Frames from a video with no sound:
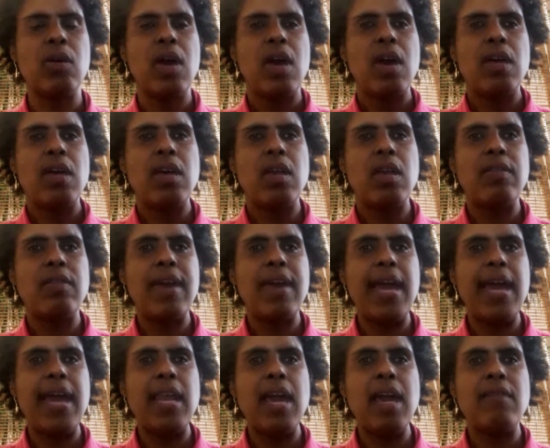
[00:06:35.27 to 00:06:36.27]
you know, the A
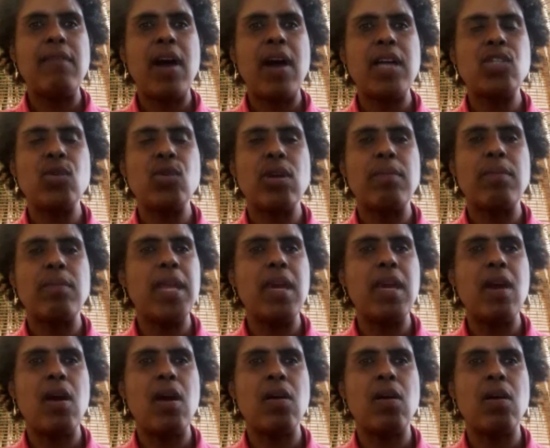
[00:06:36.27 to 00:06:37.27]
D A Advisory Committee
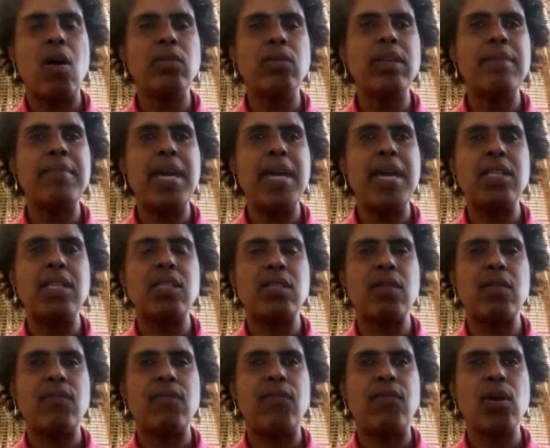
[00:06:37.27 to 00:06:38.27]
only meets
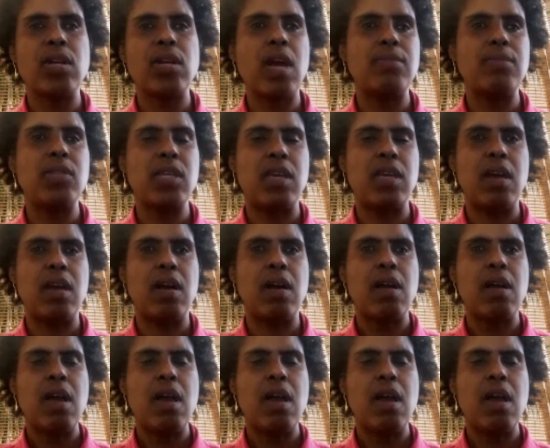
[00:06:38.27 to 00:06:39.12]
four times a year.